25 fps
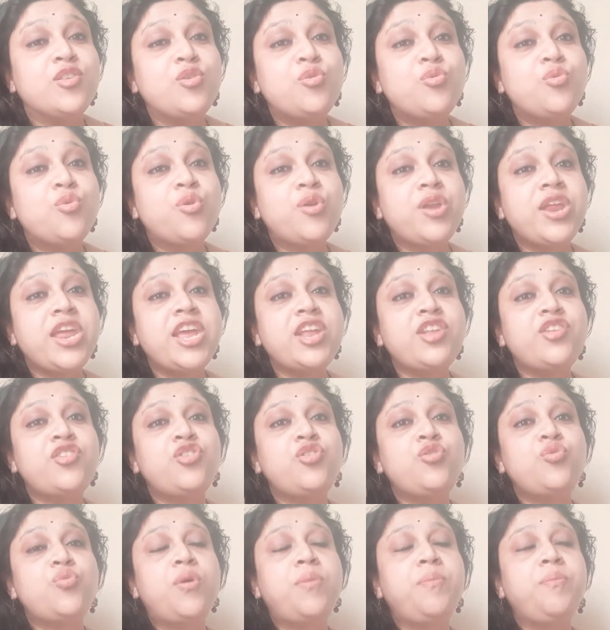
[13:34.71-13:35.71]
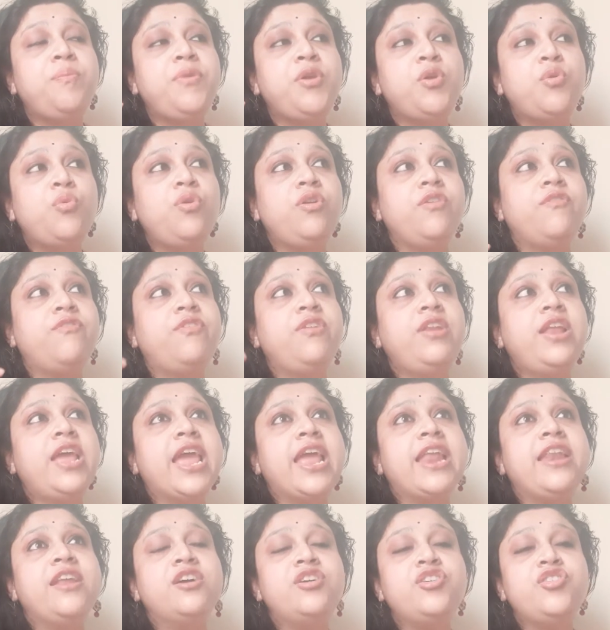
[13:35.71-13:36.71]
You reach to a beautiful
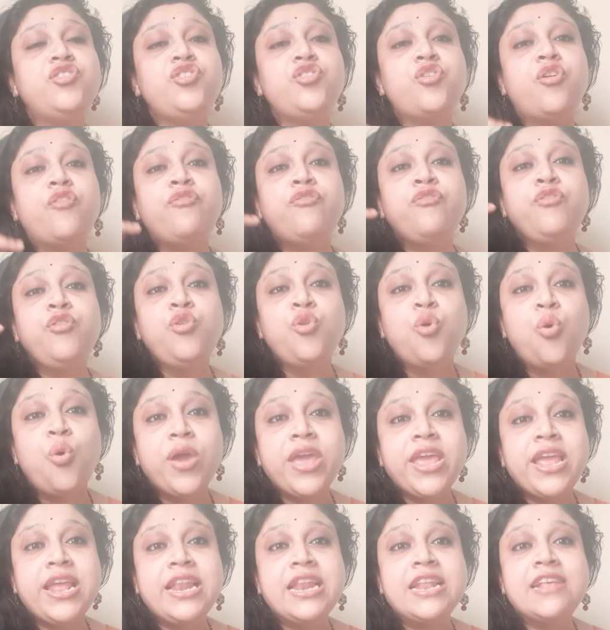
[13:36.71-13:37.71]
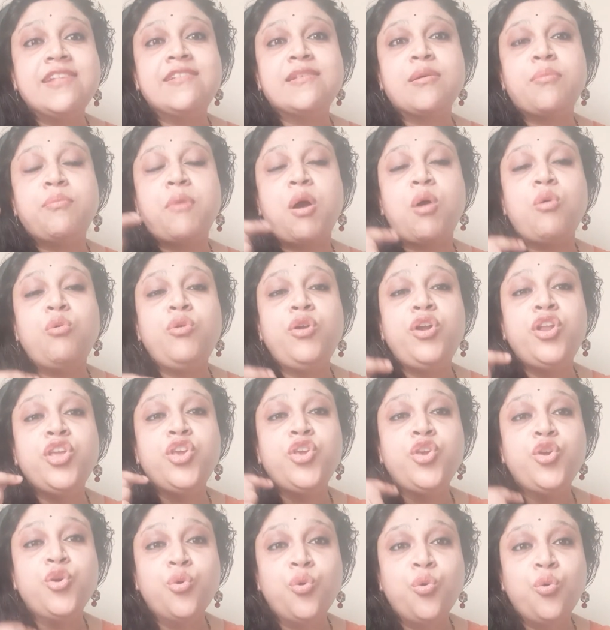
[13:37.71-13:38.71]
energy of knowingness about
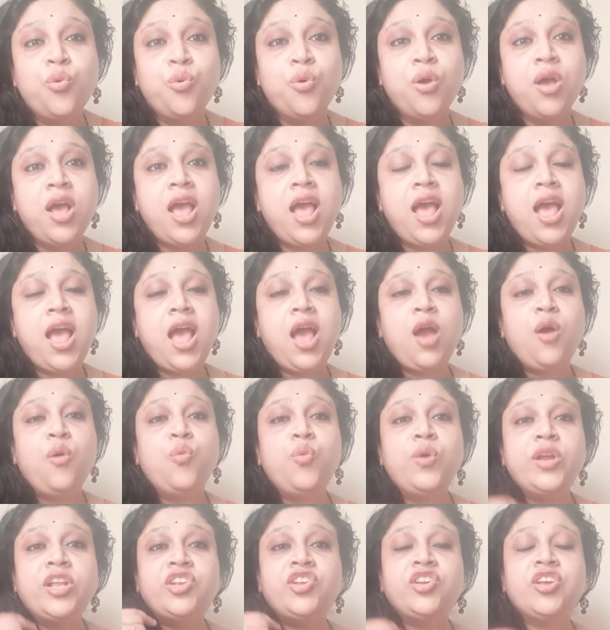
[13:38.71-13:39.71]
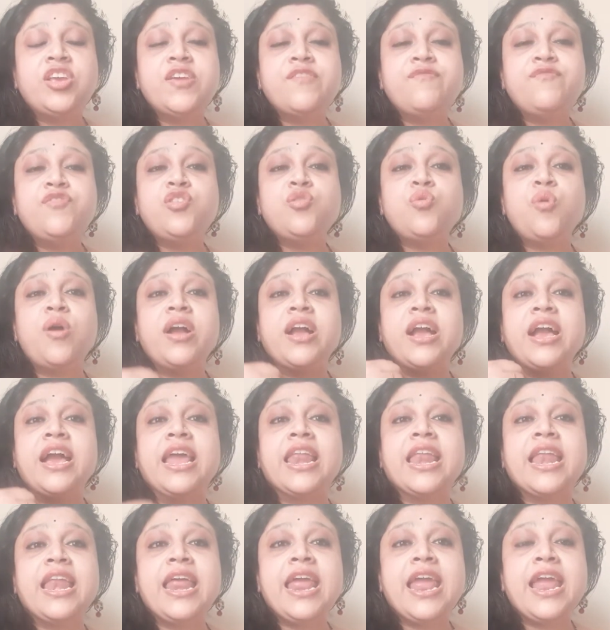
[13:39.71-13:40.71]
you, which gives you a
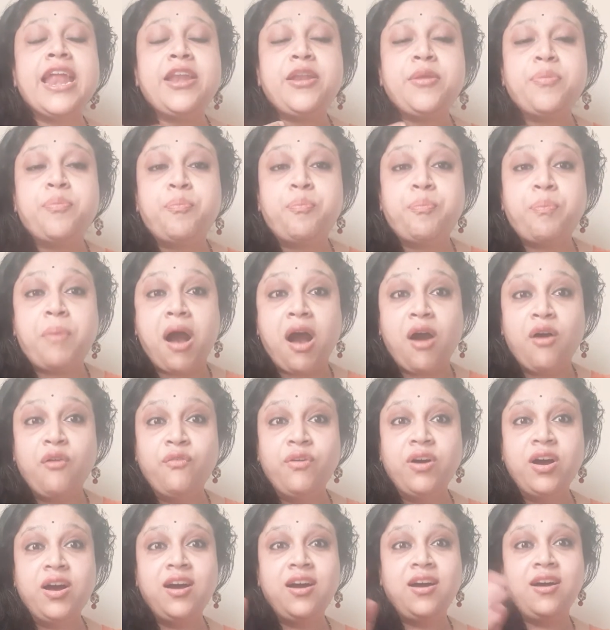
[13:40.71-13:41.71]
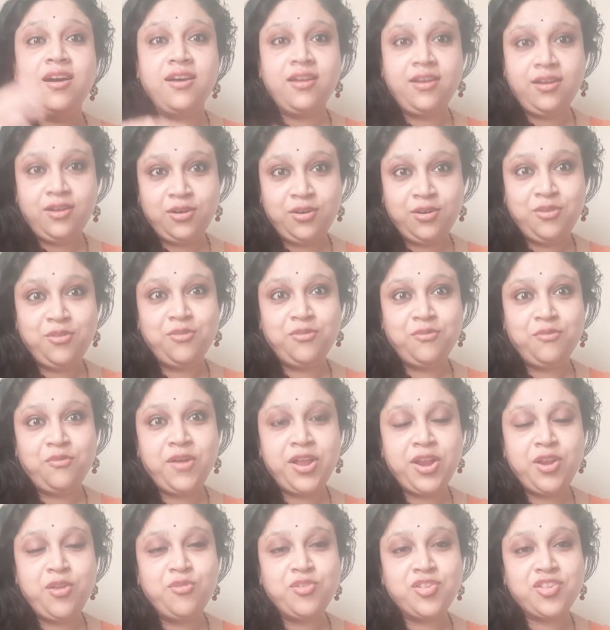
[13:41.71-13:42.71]
great power
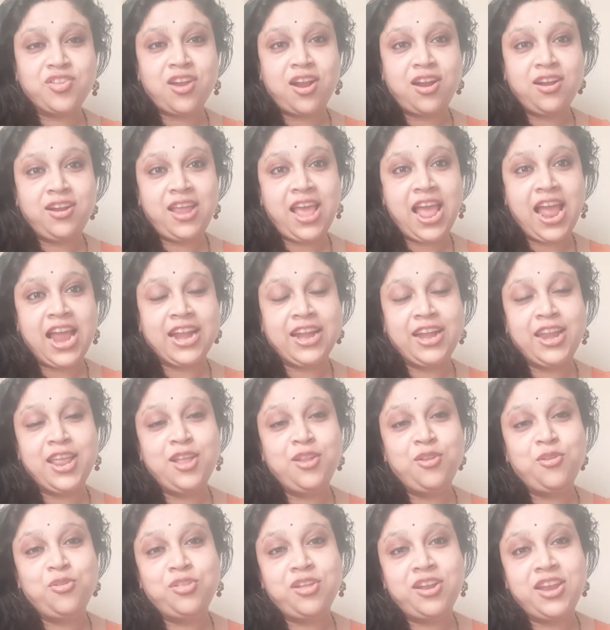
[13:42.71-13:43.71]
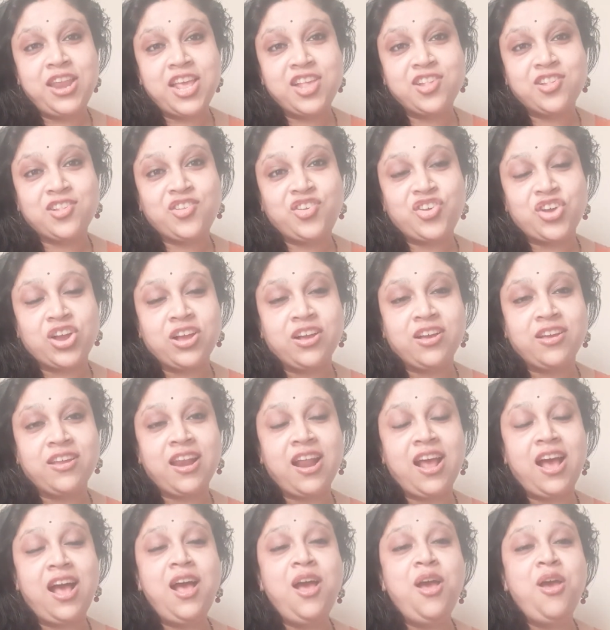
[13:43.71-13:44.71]
when you start acting to the next
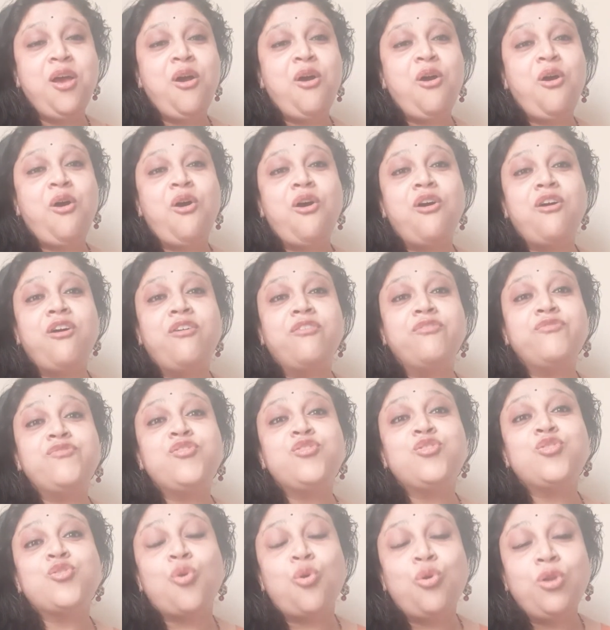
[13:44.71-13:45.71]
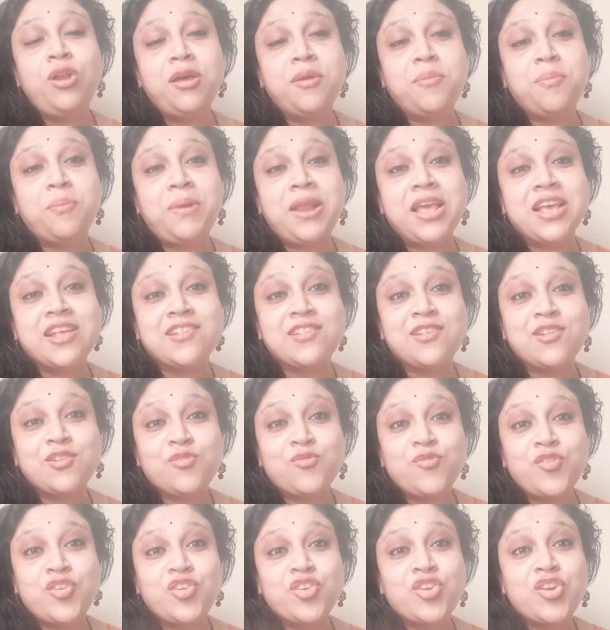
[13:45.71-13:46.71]
chakra of solar
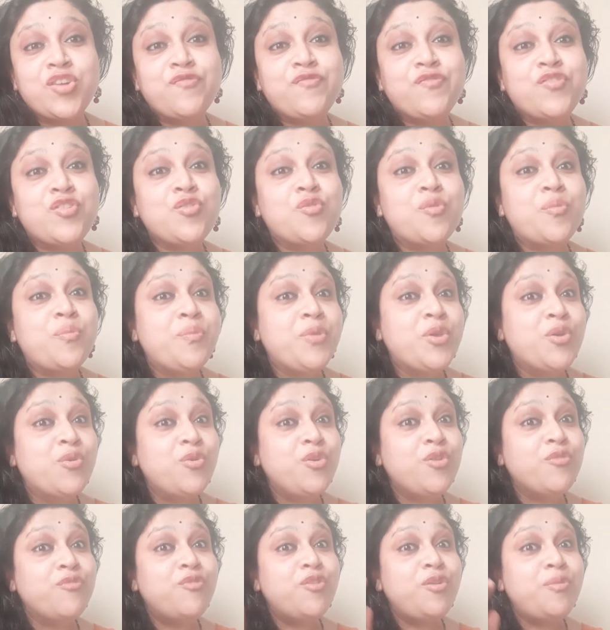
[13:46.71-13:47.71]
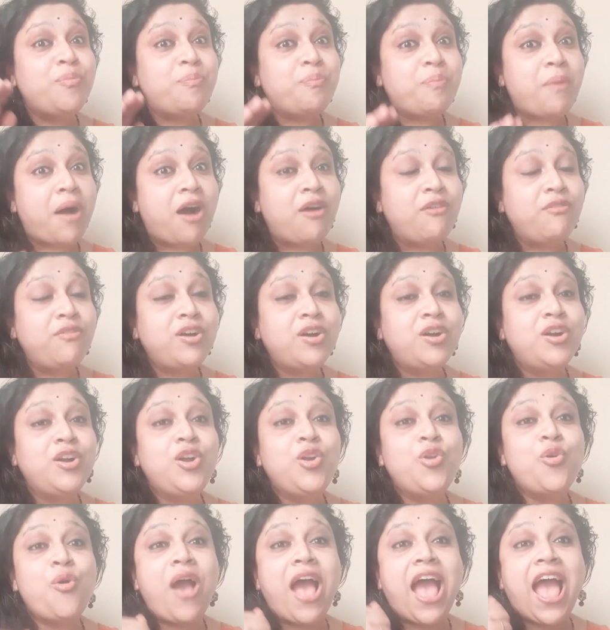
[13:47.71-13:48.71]
plexus, which gives you beautiful power
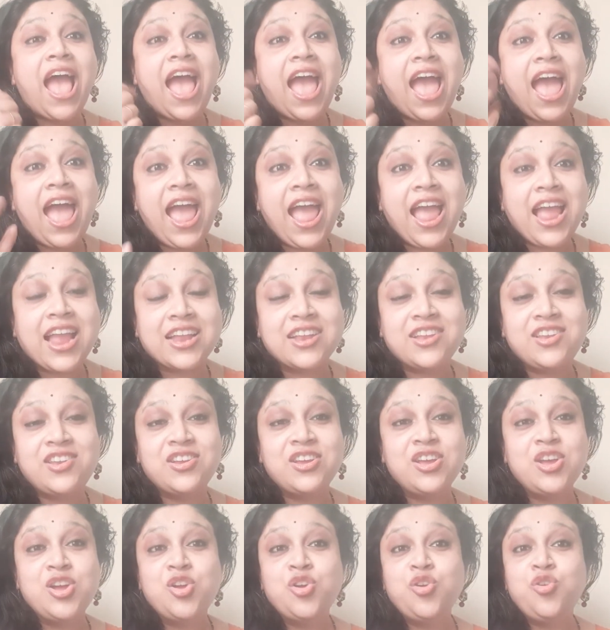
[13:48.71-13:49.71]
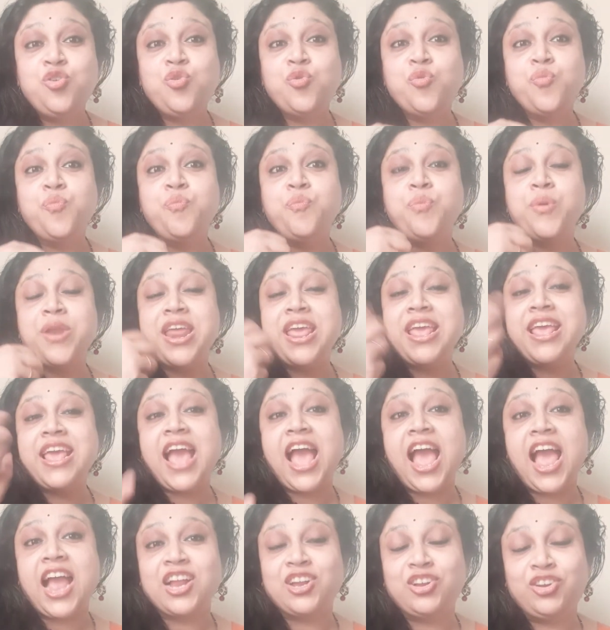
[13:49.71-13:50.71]
to act, to bring
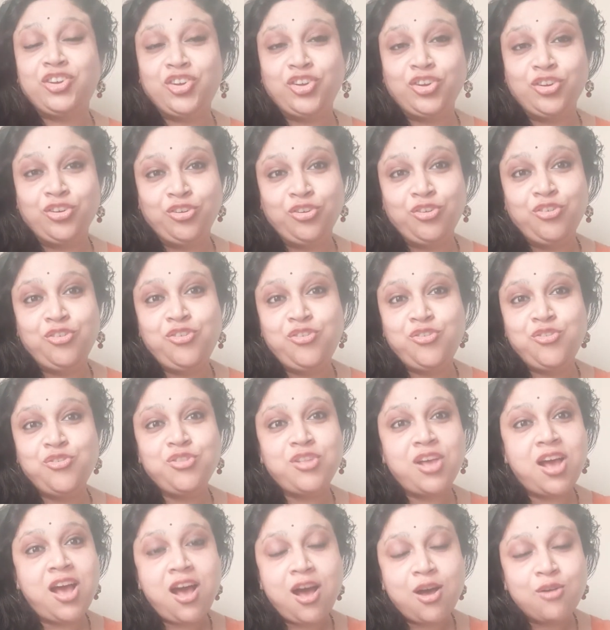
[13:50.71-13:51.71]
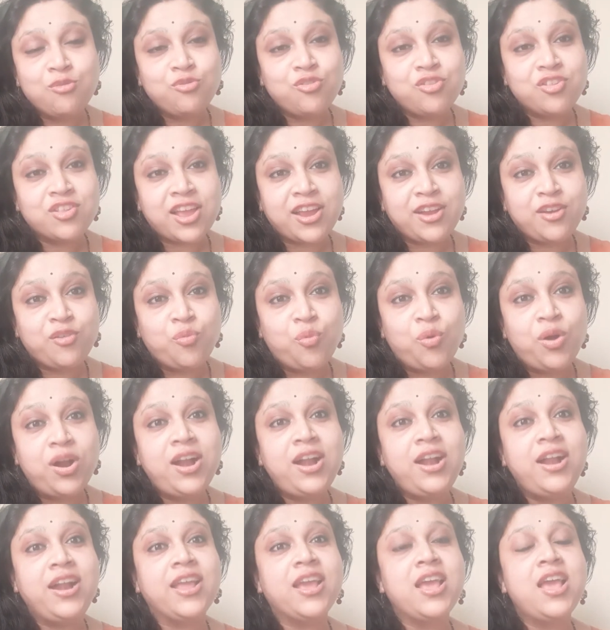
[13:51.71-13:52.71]
action to the outside
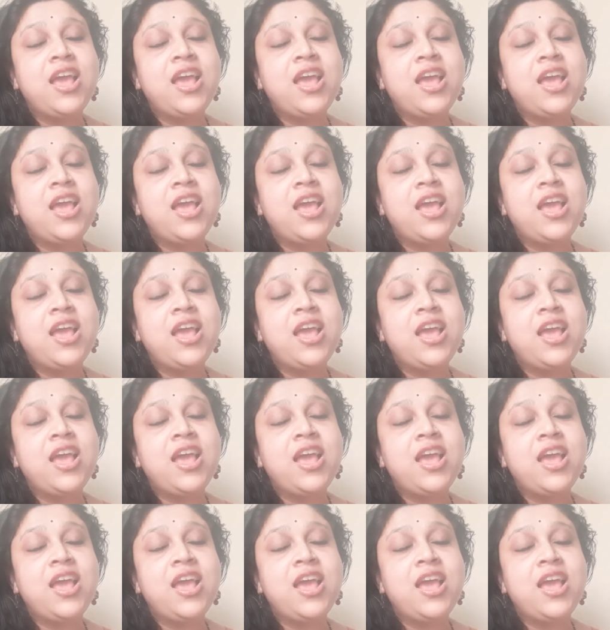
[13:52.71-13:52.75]
world.